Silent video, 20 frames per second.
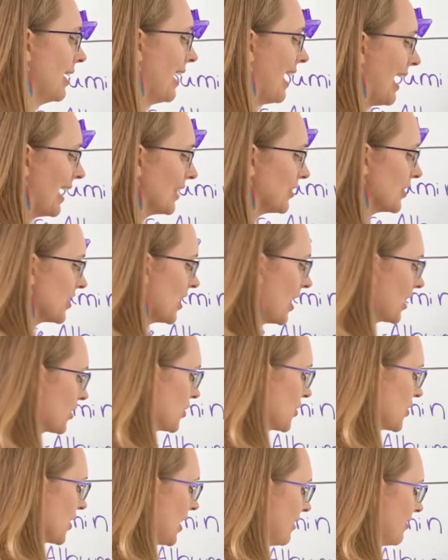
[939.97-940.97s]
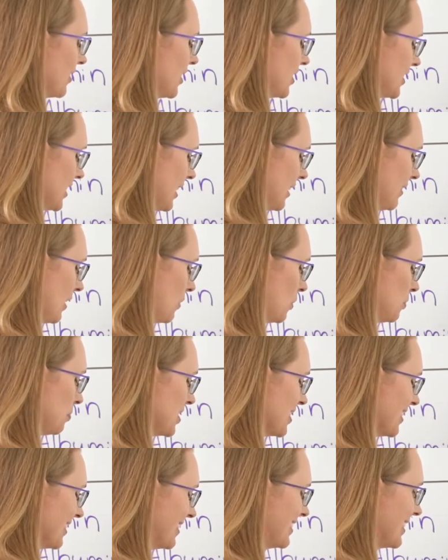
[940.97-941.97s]
at the doctor's office and they would
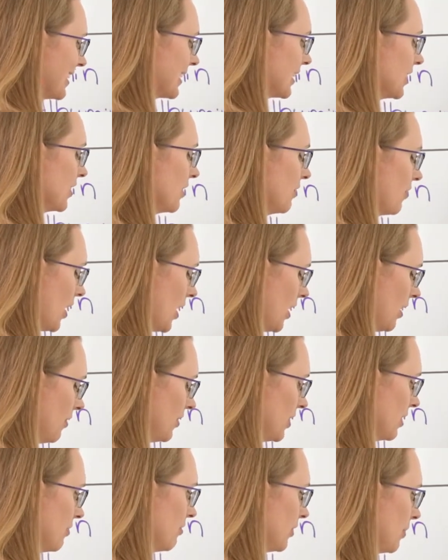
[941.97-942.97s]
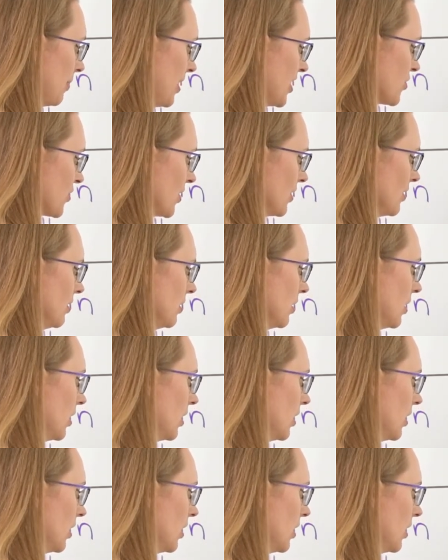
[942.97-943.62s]
be indicative of inflammation,